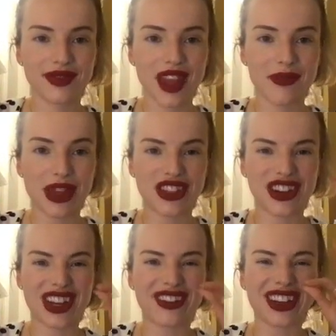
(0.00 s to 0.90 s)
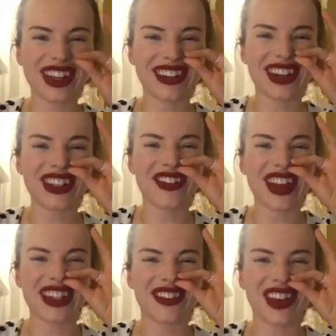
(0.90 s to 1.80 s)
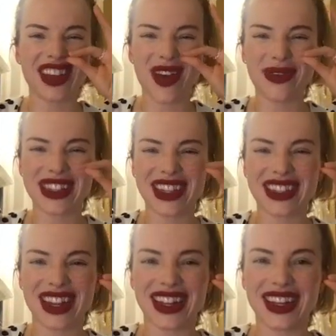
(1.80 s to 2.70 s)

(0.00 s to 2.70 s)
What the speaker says: Make sure you really scrunch your face and feel that position.